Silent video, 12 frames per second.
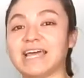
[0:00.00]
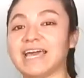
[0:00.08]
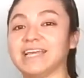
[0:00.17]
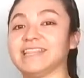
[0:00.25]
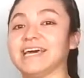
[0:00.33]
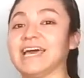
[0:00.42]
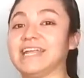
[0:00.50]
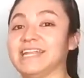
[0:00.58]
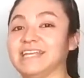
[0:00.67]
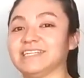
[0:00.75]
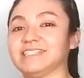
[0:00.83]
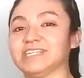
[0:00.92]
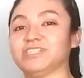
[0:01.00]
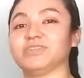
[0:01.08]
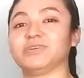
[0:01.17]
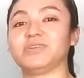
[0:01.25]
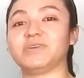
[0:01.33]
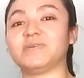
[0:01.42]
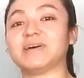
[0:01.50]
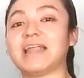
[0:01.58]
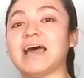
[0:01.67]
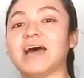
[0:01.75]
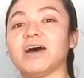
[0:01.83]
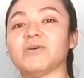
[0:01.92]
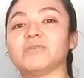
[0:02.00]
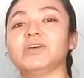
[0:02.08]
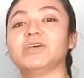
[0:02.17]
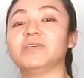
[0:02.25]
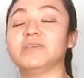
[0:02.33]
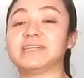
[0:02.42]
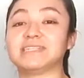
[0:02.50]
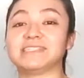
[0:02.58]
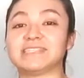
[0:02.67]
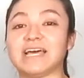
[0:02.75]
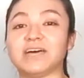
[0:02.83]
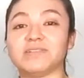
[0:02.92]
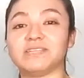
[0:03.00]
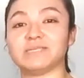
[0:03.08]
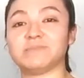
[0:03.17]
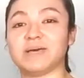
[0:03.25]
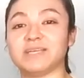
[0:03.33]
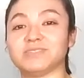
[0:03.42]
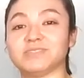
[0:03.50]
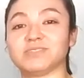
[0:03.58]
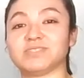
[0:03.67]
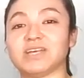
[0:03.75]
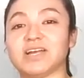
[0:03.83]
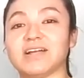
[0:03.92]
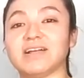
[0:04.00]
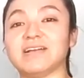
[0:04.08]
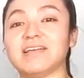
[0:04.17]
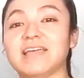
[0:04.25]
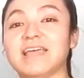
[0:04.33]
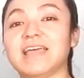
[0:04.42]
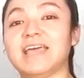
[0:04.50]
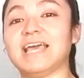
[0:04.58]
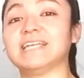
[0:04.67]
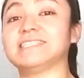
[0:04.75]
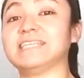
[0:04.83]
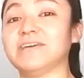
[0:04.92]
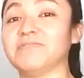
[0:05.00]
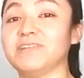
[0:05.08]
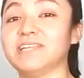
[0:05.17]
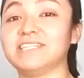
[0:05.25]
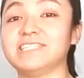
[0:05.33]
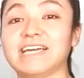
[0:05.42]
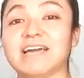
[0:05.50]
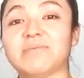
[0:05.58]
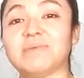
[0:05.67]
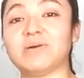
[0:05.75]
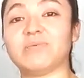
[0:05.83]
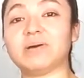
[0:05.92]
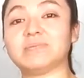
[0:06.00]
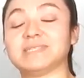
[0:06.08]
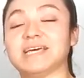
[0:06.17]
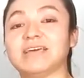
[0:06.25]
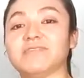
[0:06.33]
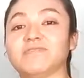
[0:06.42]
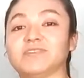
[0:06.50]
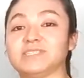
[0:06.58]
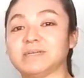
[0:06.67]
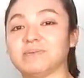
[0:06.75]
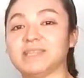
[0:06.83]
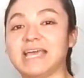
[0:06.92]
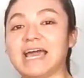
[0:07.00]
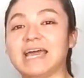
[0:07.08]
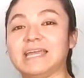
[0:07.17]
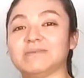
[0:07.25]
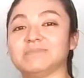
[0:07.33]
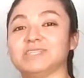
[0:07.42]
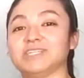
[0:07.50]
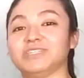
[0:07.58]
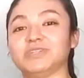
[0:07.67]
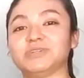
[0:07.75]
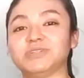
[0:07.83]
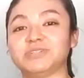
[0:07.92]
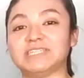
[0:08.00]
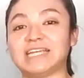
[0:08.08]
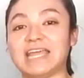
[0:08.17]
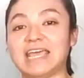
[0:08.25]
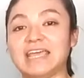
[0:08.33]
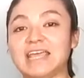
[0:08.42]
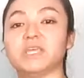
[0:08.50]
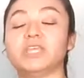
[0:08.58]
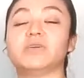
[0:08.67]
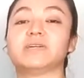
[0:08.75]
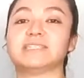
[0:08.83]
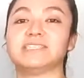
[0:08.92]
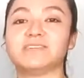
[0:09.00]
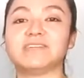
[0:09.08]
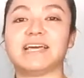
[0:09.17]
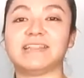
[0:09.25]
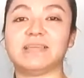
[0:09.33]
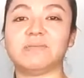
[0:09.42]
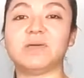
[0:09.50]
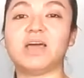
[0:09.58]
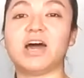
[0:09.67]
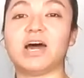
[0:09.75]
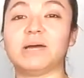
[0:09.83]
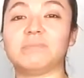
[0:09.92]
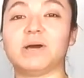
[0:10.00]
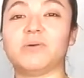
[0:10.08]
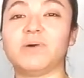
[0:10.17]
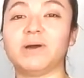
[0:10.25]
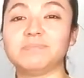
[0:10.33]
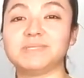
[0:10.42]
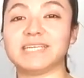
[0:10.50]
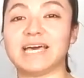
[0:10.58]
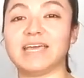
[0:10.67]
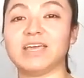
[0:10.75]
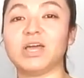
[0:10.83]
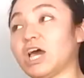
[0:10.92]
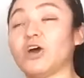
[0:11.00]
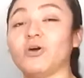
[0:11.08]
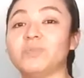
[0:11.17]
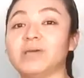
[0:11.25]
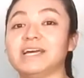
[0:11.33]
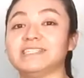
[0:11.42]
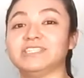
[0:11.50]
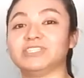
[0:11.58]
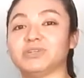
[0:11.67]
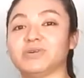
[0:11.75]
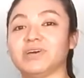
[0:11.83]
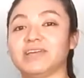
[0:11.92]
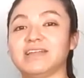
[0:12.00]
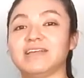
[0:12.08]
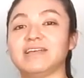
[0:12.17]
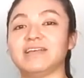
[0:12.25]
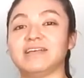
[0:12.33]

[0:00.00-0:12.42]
like the ideas I showed you on how you can style this pencil skirt. And definitely check out my website for some of the items I showed you today, and you can still get them on my website. I hope you guys enjoyed